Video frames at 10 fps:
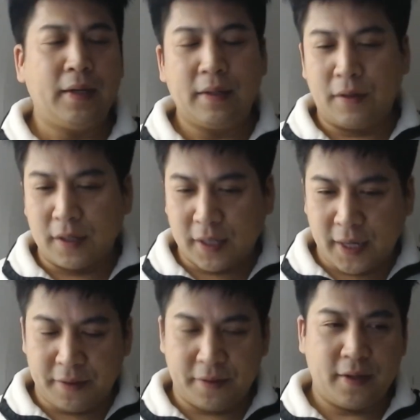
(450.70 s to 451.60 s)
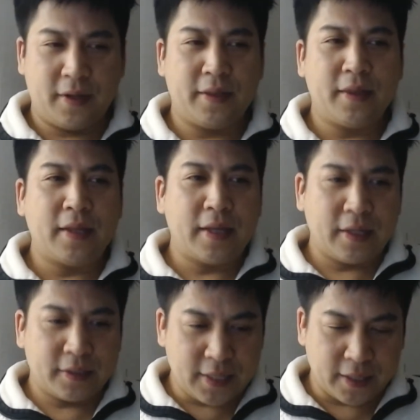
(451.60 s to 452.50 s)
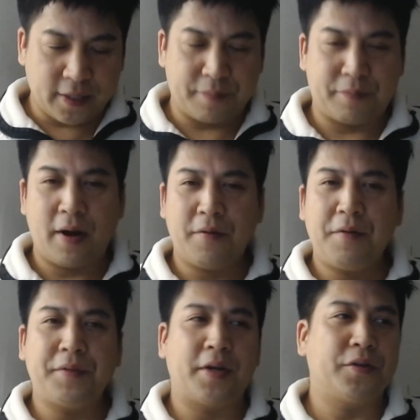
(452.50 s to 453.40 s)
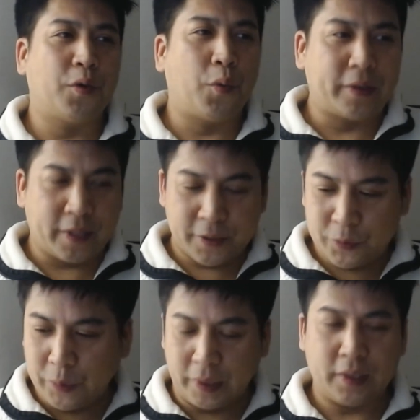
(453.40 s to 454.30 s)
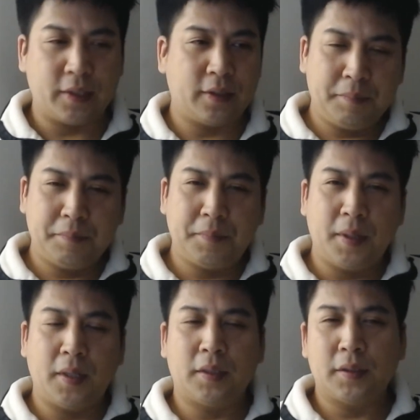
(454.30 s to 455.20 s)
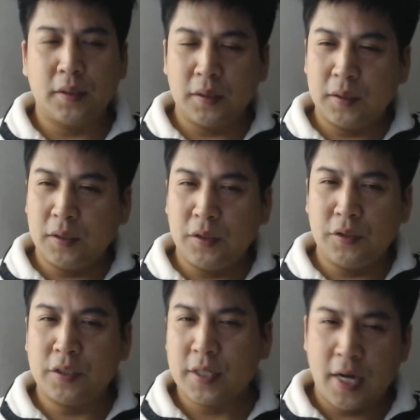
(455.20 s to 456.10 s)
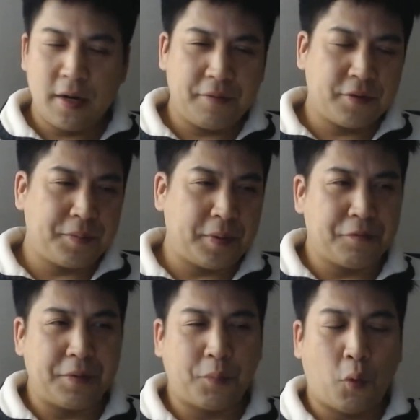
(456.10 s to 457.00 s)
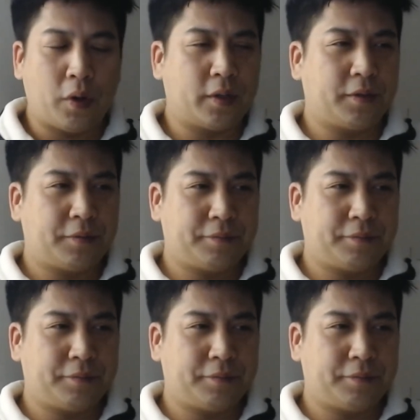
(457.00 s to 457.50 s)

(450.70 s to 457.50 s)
Again, it's not their problem. They don't know what they're doing, but you just kind of have to be reborn.